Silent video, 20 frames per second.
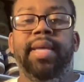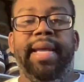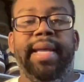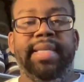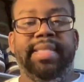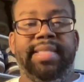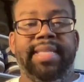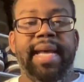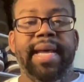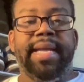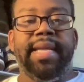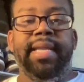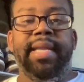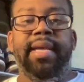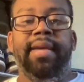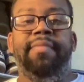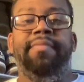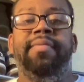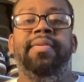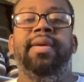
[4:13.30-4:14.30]

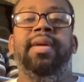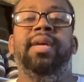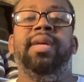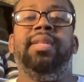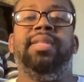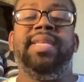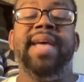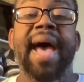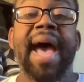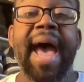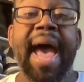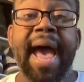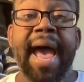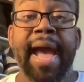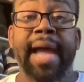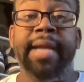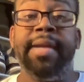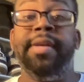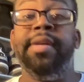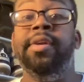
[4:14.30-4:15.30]
exclusive
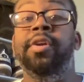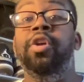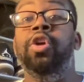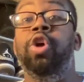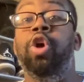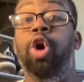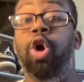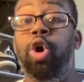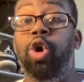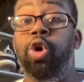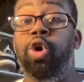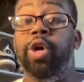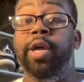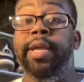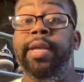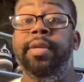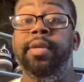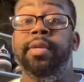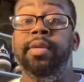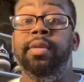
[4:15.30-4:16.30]
tag
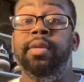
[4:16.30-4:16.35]
on,